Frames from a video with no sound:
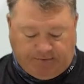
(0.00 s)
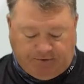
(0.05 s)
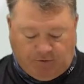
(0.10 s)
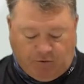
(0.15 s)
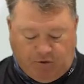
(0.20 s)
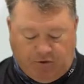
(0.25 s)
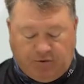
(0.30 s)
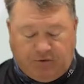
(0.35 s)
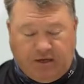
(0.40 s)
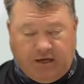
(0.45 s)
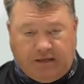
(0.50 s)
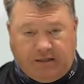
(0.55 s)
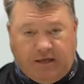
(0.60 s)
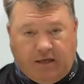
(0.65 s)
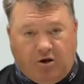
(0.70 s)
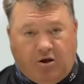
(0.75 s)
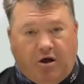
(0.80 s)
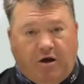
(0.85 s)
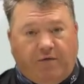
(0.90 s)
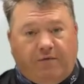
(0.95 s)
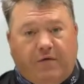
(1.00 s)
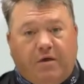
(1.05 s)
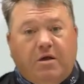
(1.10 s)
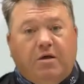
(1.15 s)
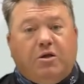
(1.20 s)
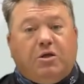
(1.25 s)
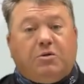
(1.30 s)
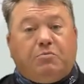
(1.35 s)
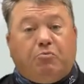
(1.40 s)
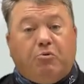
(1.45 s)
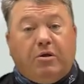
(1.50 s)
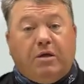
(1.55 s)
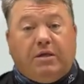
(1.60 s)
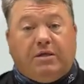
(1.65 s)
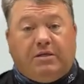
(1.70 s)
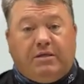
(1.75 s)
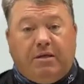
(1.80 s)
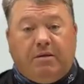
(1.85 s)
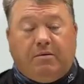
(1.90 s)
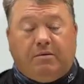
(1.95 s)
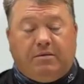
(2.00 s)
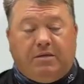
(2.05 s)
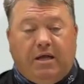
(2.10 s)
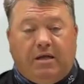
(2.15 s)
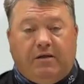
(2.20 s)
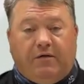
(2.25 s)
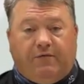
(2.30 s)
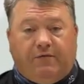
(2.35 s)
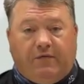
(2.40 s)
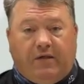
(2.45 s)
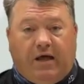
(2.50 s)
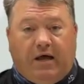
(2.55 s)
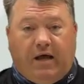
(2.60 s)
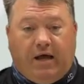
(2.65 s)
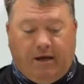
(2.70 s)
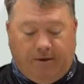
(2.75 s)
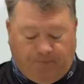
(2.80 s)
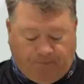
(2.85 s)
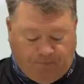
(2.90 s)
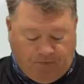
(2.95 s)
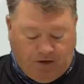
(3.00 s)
So when you take that off, springs tend to fly.